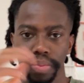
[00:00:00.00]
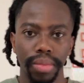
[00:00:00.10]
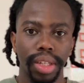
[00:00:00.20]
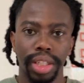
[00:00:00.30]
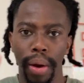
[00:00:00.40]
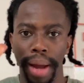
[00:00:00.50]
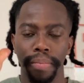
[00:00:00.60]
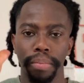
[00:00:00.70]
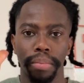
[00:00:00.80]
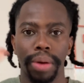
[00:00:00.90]
So
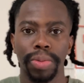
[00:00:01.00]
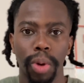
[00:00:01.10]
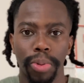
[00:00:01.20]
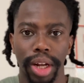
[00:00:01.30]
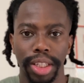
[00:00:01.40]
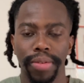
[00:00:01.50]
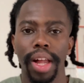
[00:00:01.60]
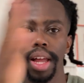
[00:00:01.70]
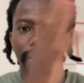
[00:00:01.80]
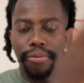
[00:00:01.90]
I was more productive.
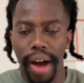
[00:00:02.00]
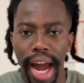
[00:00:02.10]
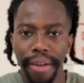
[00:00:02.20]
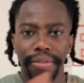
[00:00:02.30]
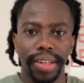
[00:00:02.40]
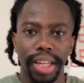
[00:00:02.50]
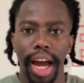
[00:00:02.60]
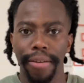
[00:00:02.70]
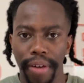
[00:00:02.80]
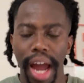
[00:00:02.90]

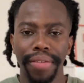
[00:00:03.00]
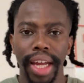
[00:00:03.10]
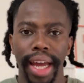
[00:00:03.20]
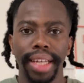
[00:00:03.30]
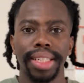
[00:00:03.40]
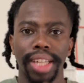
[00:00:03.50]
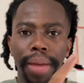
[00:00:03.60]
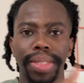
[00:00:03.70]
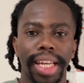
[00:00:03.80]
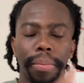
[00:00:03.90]
5 days
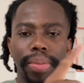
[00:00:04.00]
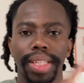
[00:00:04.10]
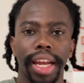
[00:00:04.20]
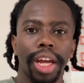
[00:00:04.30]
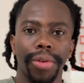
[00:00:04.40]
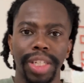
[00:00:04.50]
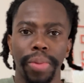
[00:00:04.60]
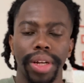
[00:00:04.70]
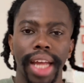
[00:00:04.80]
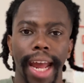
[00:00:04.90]
times 10% increase
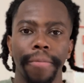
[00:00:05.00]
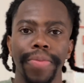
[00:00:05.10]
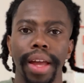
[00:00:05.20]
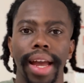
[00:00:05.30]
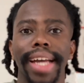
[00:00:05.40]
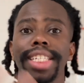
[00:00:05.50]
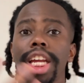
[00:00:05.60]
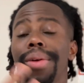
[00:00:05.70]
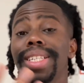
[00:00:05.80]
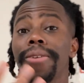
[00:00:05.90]
per day is an
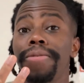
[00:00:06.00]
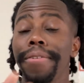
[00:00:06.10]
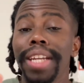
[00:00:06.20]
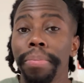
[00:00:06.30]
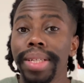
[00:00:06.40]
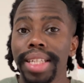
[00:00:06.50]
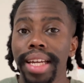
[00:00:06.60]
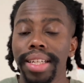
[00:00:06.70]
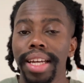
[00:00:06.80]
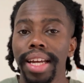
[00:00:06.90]
increase of
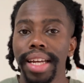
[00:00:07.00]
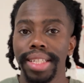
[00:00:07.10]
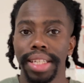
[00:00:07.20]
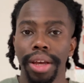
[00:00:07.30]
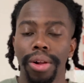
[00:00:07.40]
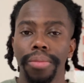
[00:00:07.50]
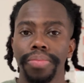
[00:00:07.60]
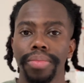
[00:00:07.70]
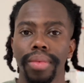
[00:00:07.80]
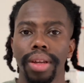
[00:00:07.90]
50% in skill,
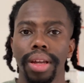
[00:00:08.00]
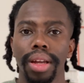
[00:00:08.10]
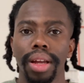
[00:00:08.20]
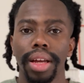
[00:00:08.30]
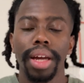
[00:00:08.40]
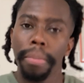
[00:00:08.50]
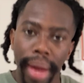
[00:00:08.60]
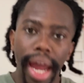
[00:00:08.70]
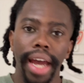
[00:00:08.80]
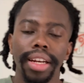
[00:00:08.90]

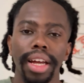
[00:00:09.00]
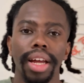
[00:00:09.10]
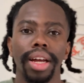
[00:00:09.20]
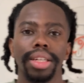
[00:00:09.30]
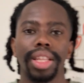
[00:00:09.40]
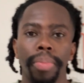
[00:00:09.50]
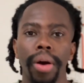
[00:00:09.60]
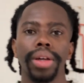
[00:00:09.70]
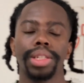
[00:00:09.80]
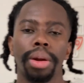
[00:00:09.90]
compared to the
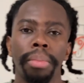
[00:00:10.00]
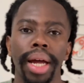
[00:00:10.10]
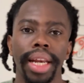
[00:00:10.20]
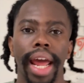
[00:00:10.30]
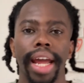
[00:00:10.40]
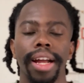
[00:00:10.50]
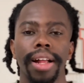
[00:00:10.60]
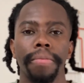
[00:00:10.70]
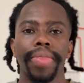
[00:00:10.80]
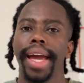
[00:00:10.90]
person on Monday
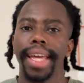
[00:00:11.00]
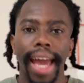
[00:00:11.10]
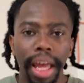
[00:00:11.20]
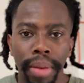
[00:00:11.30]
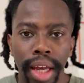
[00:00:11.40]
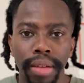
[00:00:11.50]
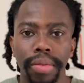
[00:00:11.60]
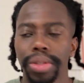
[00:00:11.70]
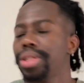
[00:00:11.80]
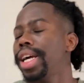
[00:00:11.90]
that came in,
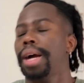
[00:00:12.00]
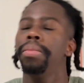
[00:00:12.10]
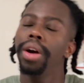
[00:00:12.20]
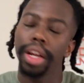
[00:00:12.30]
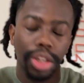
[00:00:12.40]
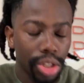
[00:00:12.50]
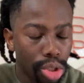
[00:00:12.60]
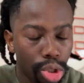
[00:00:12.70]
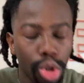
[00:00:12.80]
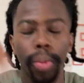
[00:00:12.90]
was just like, I'm going to
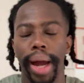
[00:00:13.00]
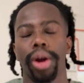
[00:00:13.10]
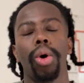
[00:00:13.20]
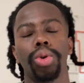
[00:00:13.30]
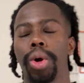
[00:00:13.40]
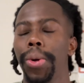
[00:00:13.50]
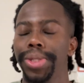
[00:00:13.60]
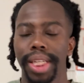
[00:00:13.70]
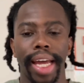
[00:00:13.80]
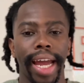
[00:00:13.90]
just do my cold calls
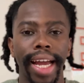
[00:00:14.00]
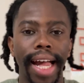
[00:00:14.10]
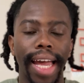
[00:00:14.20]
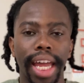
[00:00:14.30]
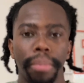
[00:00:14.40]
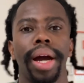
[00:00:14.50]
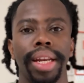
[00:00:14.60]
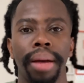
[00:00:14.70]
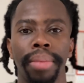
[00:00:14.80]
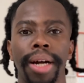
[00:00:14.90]
today, hit my
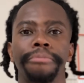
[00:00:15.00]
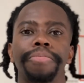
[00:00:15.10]
number,